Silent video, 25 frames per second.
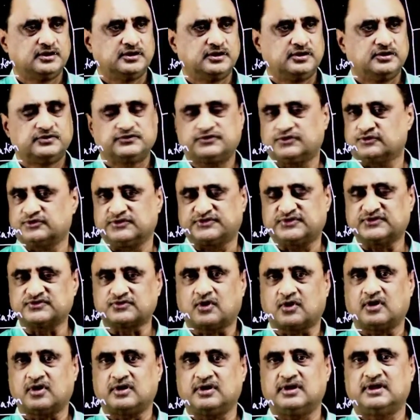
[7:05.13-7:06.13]
So this is
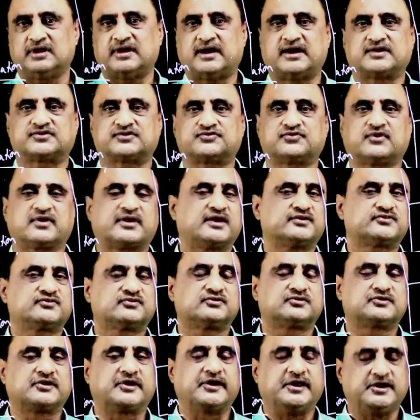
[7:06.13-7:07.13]
all as far as
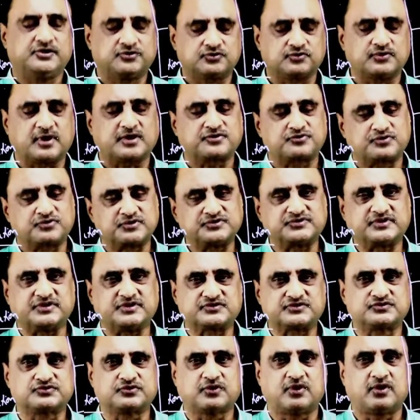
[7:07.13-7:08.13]
the introductory
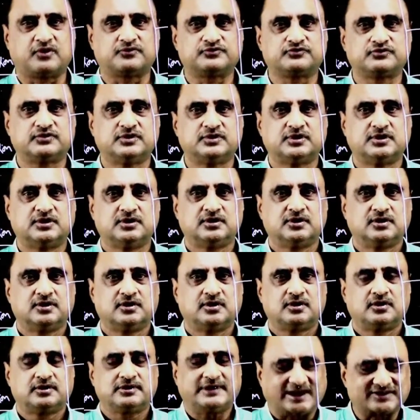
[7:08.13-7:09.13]
sessions of
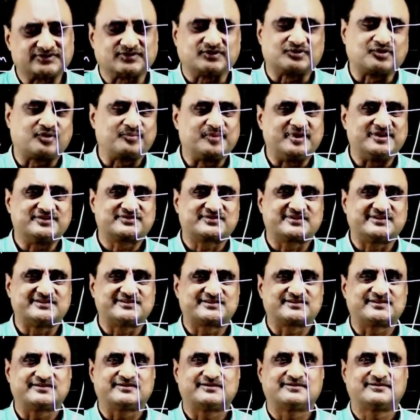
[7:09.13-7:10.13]
taxonomy is
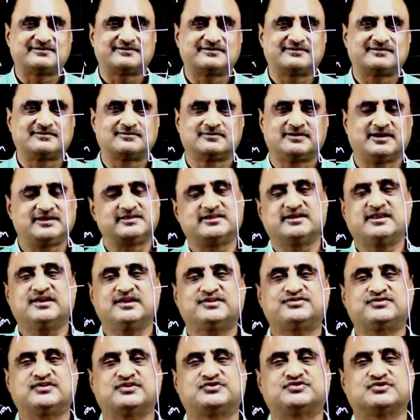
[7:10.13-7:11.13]
concerned. In the next
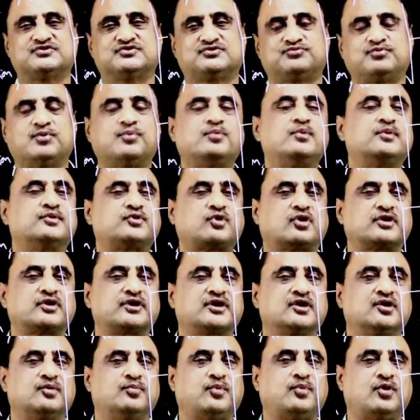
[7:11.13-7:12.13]
sessions, we will be talking
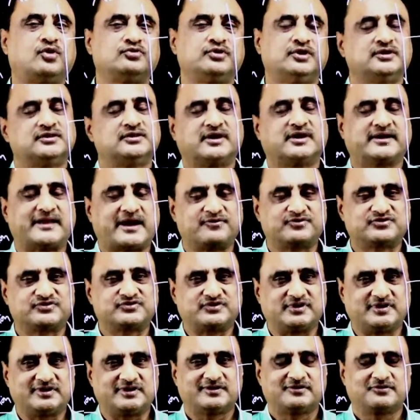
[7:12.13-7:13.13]
about the
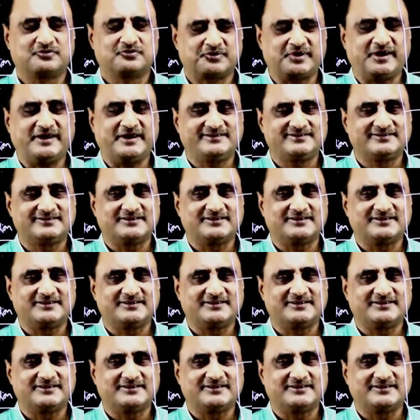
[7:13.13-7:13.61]
diversity, right?